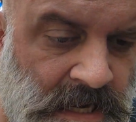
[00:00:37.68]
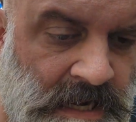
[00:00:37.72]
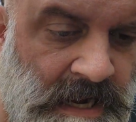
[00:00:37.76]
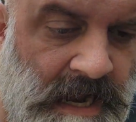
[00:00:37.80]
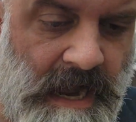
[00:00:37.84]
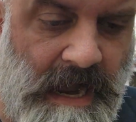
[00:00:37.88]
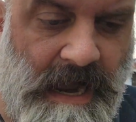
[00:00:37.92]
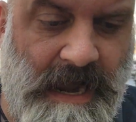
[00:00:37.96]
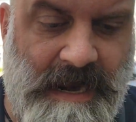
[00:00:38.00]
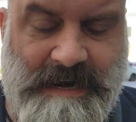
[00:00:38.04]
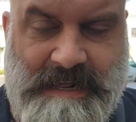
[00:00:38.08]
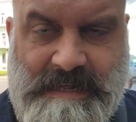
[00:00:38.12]

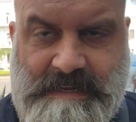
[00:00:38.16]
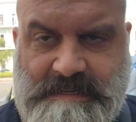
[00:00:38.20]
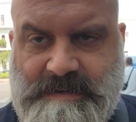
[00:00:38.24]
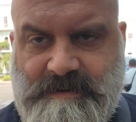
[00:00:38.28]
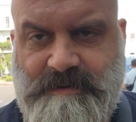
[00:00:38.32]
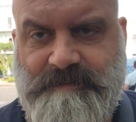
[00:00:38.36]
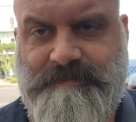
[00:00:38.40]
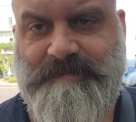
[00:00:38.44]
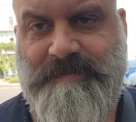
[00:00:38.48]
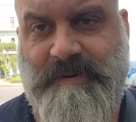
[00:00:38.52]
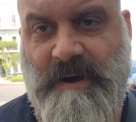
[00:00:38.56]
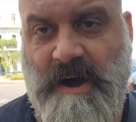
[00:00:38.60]
And it's
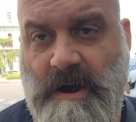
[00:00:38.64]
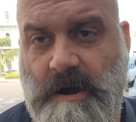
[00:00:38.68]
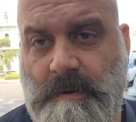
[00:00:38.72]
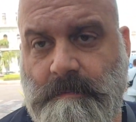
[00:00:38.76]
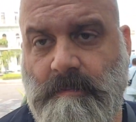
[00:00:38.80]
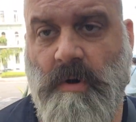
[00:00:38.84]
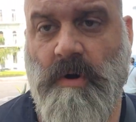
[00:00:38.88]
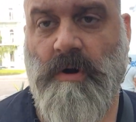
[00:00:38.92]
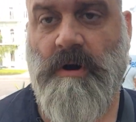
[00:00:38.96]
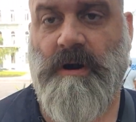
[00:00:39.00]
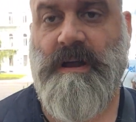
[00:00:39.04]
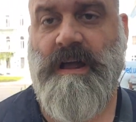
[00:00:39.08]
far
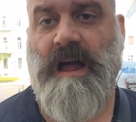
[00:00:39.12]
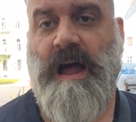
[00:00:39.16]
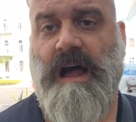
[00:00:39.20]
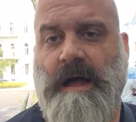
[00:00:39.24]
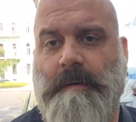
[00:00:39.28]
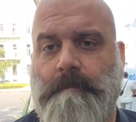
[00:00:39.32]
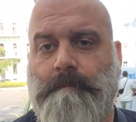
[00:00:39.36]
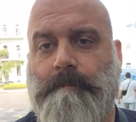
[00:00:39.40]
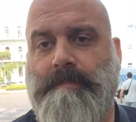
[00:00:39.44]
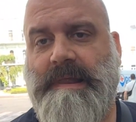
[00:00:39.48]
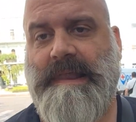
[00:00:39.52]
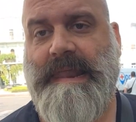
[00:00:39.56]
more
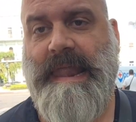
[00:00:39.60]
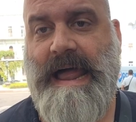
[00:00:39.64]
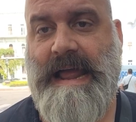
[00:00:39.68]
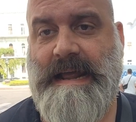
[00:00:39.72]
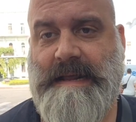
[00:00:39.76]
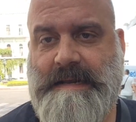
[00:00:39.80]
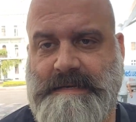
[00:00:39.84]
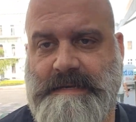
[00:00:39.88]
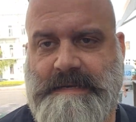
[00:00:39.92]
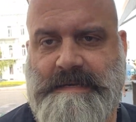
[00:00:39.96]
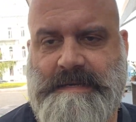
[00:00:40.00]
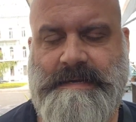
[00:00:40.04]

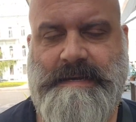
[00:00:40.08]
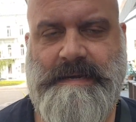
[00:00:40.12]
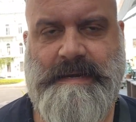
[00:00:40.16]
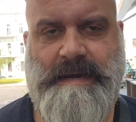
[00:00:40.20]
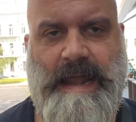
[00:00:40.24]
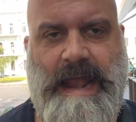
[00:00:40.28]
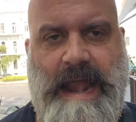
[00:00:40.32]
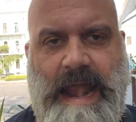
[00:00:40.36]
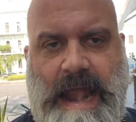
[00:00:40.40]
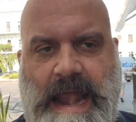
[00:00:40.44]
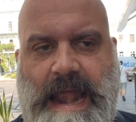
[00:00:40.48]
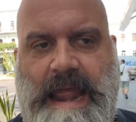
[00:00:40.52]
complex
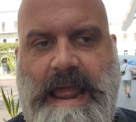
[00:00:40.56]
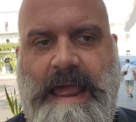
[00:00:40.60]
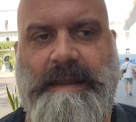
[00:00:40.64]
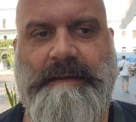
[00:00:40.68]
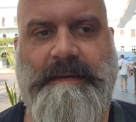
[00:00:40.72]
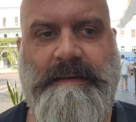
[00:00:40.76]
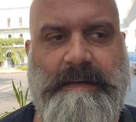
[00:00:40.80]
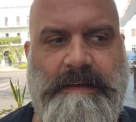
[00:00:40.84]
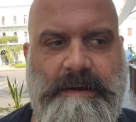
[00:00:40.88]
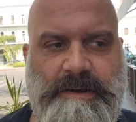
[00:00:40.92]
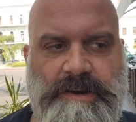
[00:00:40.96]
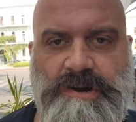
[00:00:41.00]

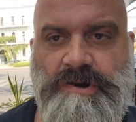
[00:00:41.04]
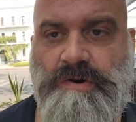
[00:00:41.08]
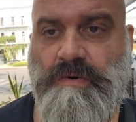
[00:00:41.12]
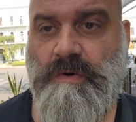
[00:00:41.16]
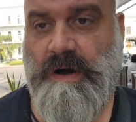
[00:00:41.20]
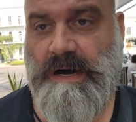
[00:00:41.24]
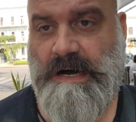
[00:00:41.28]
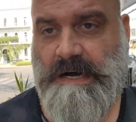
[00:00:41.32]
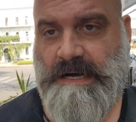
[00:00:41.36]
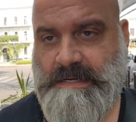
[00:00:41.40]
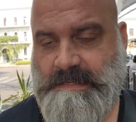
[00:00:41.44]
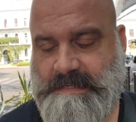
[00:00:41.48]
and
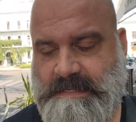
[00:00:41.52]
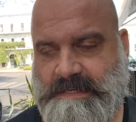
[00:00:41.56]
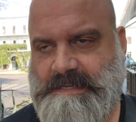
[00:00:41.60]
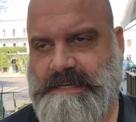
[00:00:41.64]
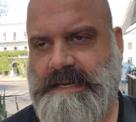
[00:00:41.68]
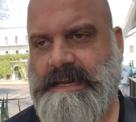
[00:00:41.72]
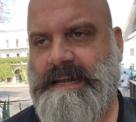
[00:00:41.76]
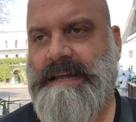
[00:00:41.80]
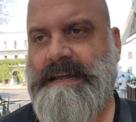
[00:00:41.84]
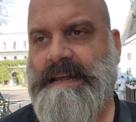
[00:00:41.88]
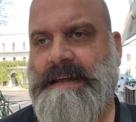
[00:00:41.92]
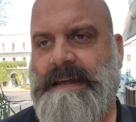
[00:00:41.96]

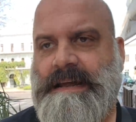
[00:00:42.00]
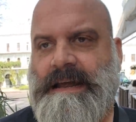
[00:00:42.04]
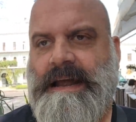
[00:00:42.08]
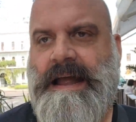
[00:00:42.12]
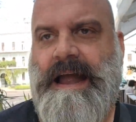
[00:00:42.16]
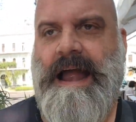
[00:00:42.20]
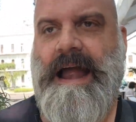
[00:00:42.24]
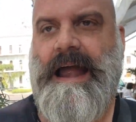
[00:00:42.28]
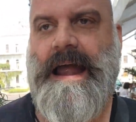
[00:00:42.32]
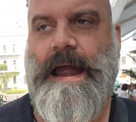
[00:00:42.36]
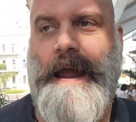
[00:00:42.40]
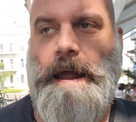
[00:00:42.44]
nuanced
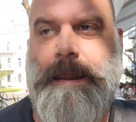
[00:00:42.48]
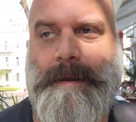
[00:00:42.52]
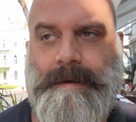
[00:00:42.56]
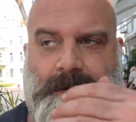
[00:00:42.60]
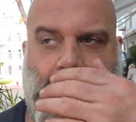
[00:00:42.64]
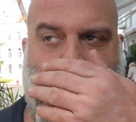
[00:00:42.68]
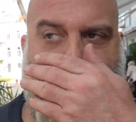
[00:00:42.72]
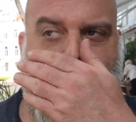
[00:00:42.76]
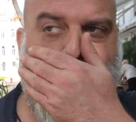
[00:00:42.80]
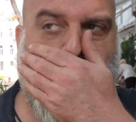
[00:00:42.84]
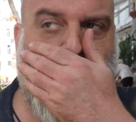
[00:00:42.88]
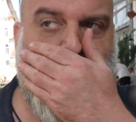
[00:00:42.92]
and
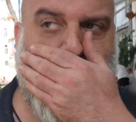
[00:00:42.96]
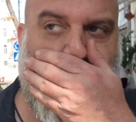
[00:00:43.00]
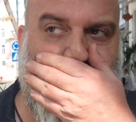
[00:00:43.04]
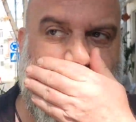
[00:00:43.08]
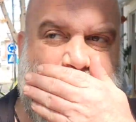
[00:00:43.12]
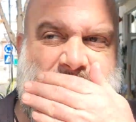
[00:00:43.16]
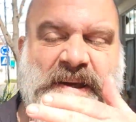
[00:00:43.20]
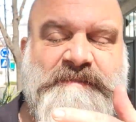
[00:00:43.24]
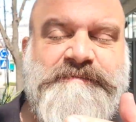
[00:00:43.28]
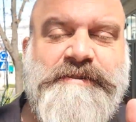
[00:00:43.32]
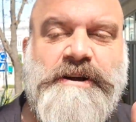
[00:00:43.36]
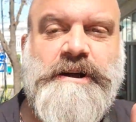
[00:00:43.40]

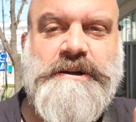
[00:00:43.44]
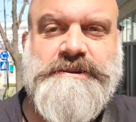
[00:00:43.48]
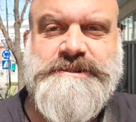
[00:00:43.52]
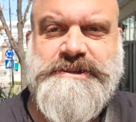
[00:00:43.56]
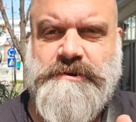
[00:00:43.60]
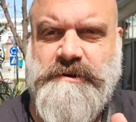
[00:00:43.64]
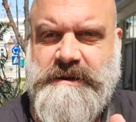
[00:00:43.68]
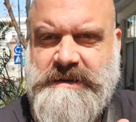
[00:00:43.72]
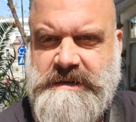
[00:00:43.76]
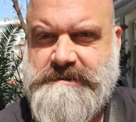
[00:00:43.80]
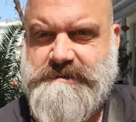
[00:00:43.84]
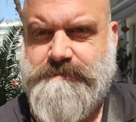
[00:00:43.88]
difficult
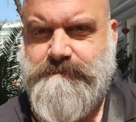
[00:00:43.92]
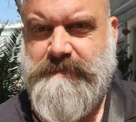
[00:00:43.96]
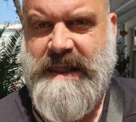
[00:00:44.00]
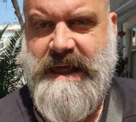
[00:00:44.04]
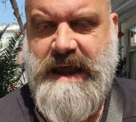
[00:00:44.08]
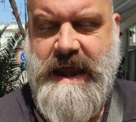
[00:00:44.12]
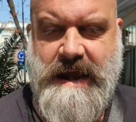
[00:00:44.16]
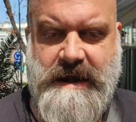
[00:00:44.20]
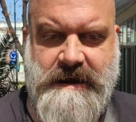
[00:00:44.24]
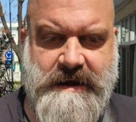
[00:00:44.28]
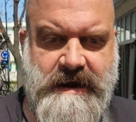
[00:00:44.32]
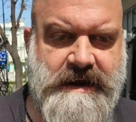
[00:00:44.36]
to
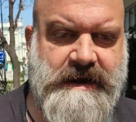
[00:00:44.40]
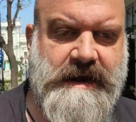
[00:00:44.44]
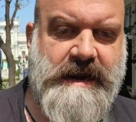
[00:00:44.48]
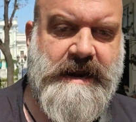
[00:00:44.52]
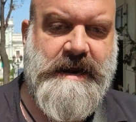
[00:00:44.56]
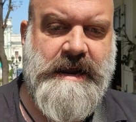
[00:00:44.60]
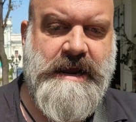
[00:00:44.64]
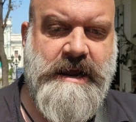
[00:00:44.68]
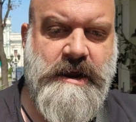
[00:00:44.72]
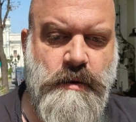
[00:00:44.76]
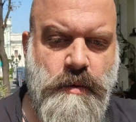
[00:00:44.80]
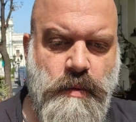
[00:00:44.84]
explain in
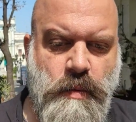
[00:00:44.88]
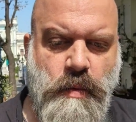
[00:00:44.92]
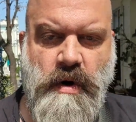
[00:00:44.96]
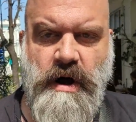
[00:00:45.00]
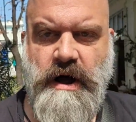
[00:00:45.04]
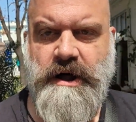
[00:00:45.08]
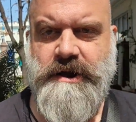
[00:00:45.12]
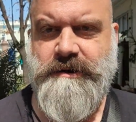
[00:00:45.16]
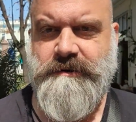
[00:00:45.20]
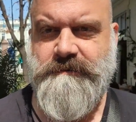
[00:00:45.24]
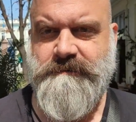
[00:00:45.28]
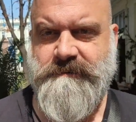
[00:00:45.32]
any
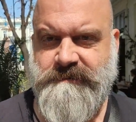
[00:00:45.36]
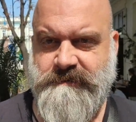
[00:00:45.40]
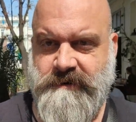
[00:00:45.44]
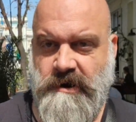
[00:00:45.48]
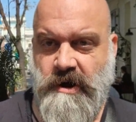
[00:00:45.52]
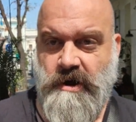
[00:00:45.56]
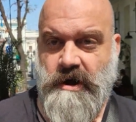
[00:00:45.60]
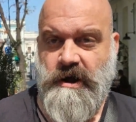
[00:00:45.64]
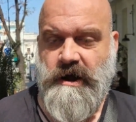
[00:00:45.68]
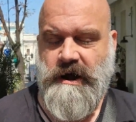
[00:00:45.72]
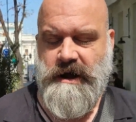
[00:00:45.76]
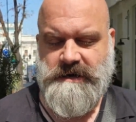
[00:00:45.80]
one
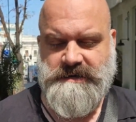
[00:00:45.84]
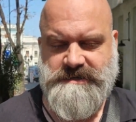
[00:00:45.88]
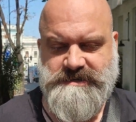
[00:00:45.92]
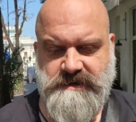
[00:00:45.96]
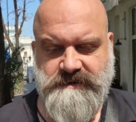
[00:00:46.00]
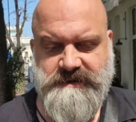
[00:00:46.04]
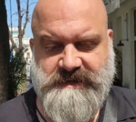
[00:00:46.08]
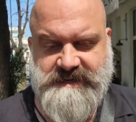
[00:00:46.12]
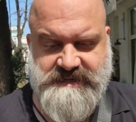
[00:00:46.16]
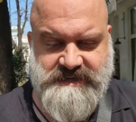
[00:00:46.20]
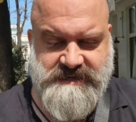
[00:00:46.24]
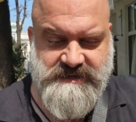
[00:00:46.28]
vlog. So
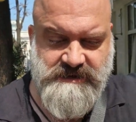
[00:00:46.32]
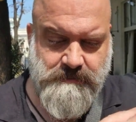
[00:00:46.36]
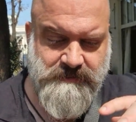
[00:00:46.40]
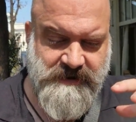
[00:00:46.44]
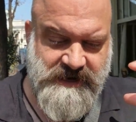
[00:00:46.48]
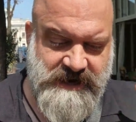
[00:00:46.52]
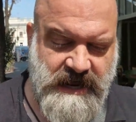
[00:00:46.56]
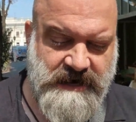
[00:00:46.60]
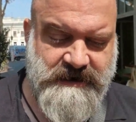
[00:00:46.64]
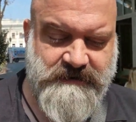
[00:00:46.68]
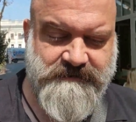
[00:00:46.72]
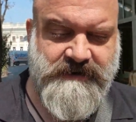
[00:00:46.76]
this is going to
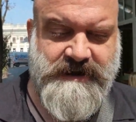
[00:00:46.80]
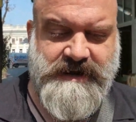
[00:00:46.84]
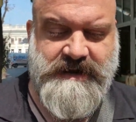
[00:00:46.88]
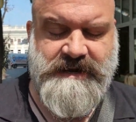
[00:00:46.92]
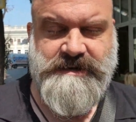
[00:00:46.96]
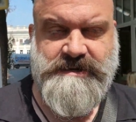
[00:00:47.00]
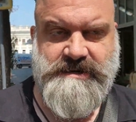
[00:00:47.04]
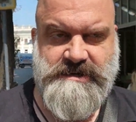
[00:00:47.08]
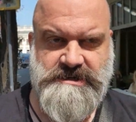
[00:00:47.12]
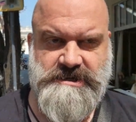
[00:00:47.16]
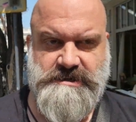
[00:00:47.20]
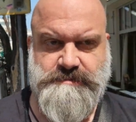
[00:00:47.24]
be kind of
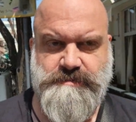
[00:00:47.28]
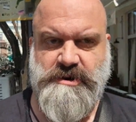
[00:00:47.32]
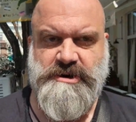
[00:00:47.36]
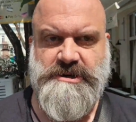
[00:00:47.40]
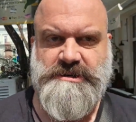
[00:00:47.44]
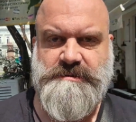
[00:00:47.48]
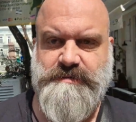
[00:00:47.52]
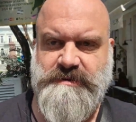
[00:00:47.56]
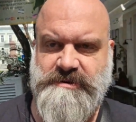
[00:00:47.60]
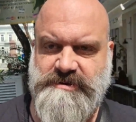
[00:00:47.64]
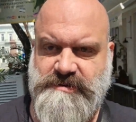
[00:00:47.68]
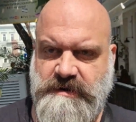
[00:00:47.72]

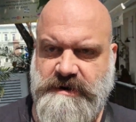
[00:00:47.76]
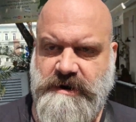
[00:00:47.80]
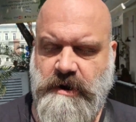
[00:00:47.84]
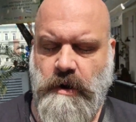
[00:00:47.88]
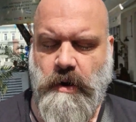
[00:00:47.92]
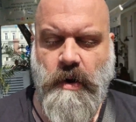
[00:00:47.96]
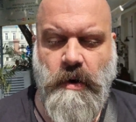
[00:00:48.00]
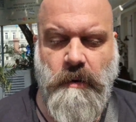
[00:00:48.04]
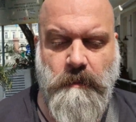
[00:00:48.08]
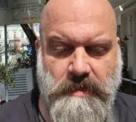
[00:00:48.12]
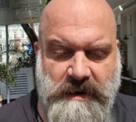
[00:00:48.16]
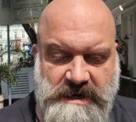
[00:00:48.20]
interspersed between a
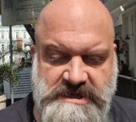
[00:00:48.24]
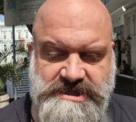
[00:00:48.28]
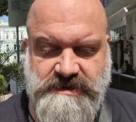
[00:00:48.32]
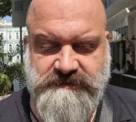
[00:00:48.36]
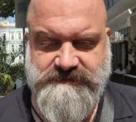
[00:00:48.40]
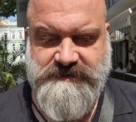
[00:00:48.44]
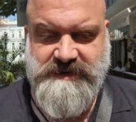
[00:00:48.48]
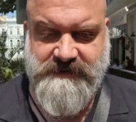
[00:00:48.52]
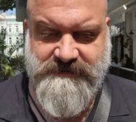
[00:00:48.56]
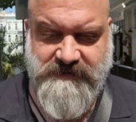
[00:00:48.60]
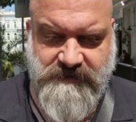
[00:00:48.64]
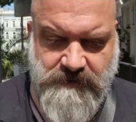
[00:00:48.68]
whole bunch
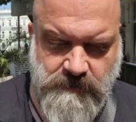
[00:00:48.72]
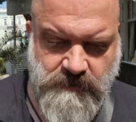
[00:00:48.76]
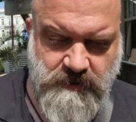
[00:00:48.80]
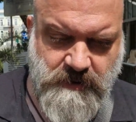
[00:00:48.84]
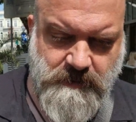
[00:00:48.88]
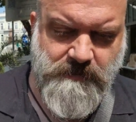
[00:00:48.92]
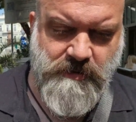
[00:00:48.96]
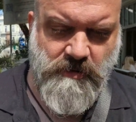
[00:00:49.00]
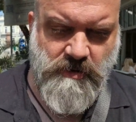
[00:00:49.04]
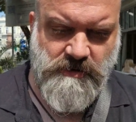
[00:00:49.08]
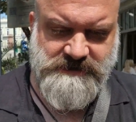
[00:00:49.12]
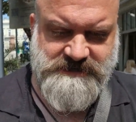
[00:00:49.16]
of different
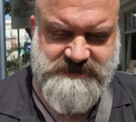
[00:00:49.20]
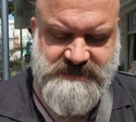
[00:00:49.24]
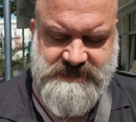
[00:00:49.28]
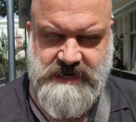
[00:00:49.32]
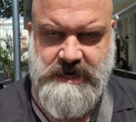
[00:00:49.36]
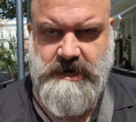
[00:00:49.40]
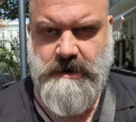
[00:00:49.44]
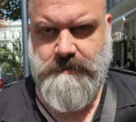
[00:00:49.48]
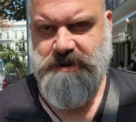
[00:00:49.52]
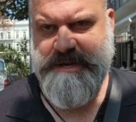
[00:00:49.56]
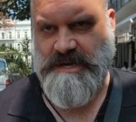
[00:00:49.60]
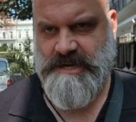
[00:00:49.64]
reports that
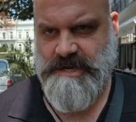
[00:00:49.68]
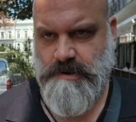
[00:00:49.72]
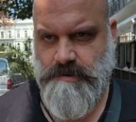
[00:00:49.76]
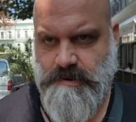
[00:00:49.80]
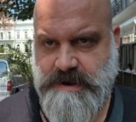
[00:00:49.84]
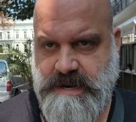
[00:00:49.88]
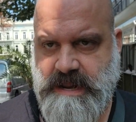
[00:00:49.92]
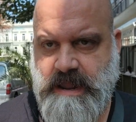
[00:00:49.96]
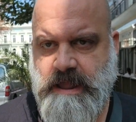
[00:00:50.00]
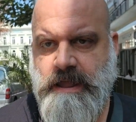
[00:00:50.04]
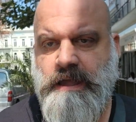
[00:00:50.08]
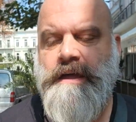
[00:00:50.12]
I'll be
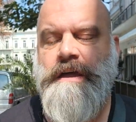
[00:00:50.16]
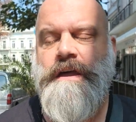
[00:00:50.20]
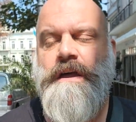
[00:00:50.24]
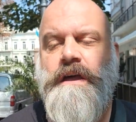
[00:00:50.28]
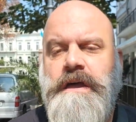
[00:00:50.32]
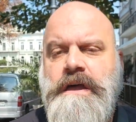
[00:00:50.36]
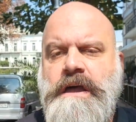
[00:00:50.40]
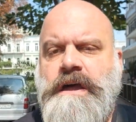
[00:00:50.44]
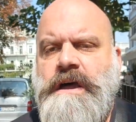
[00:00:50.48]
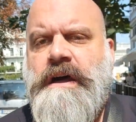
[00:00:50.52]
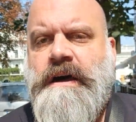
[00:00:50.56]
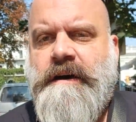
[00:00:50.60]
doing
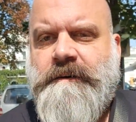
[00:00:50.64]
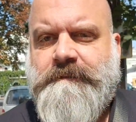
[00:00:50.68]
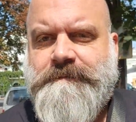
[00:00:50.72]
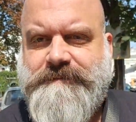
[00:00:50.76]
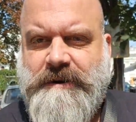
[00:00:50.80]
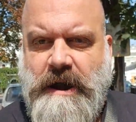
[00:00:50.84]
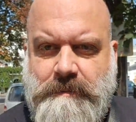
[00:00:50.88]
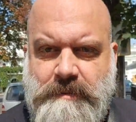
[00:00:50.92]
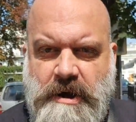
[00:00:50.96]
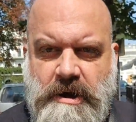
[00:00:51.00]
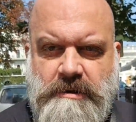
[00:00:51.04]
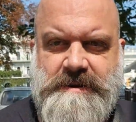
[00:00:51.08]

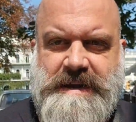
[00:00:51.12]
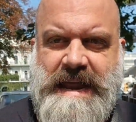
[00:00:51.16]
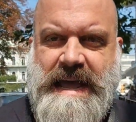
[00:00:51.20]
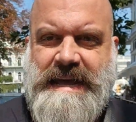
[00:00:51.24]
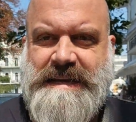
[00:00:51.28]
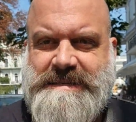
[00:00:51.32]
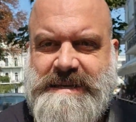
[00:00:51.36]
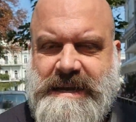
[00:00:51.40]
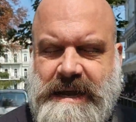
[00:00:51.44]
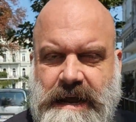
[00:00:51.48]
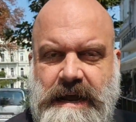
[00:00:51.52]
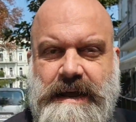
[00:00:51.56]
from
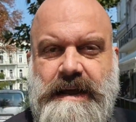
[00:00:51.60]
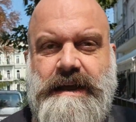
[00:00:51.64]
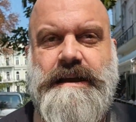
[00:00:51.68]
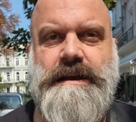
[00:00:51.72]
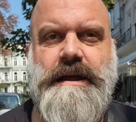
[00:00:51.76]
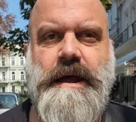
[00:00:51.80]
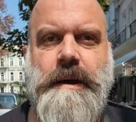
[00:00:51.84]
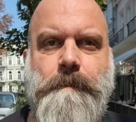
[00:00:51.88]
Odessa.